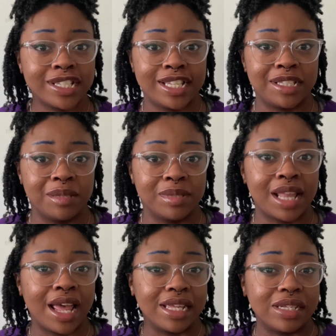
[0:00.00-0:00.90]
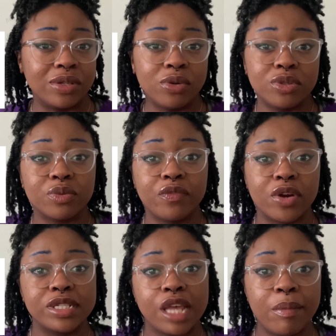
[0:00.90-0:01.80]
systems like Google's
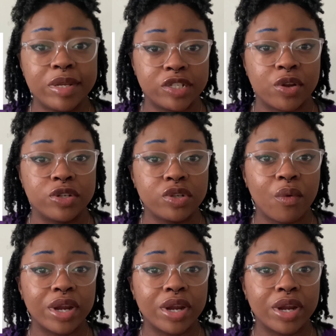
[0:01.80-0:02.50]
reverse image search or